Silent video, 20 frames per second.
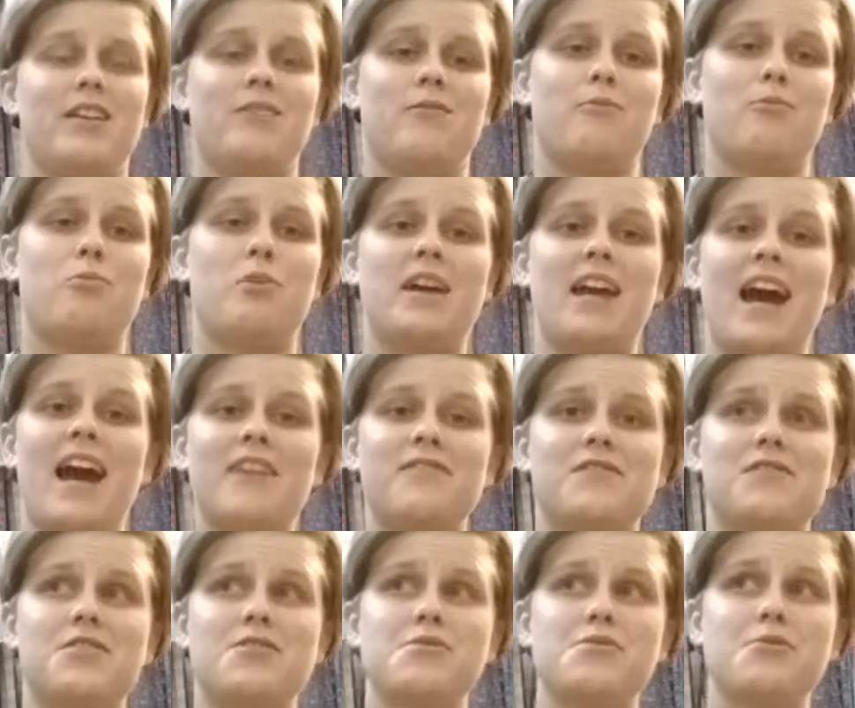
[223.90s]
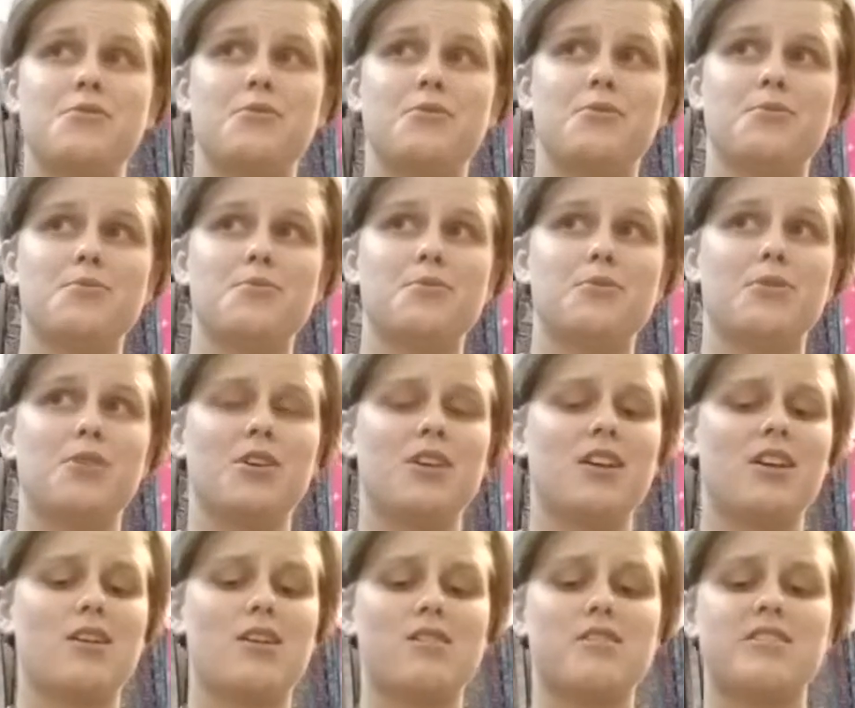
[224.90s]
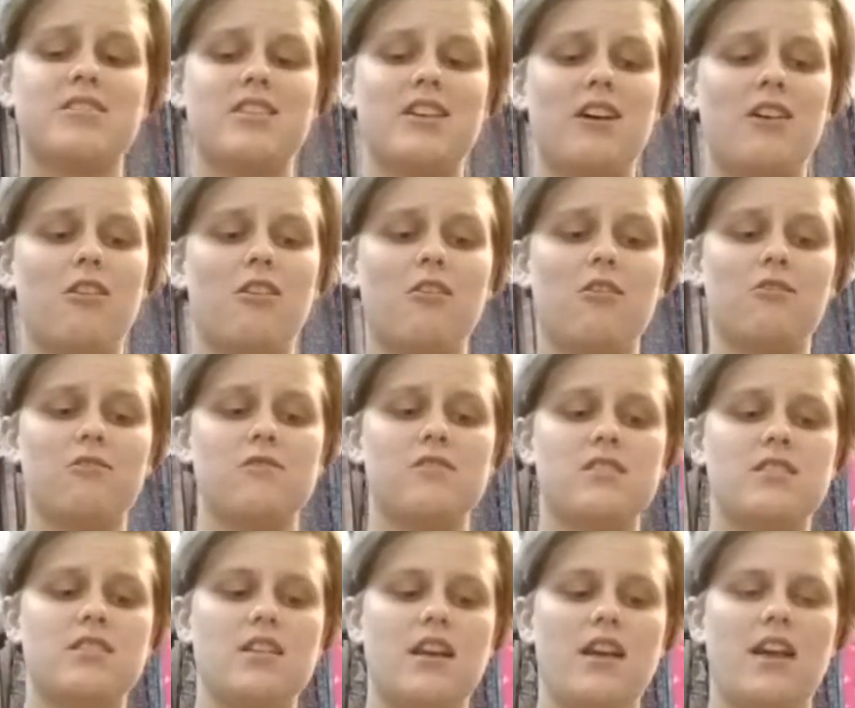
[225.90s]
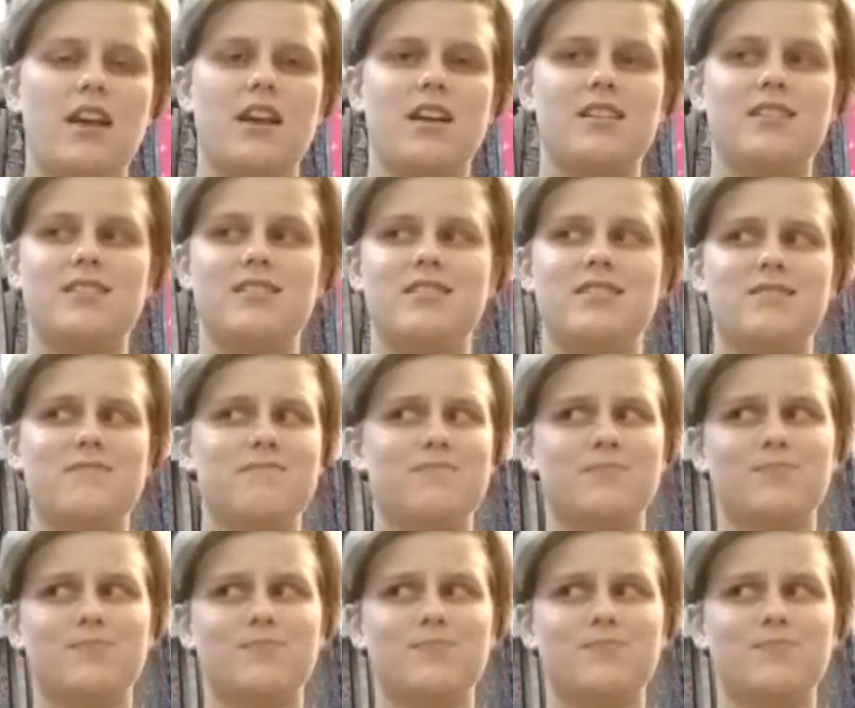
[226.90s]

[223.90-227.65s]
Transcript: we have to look at ourselves and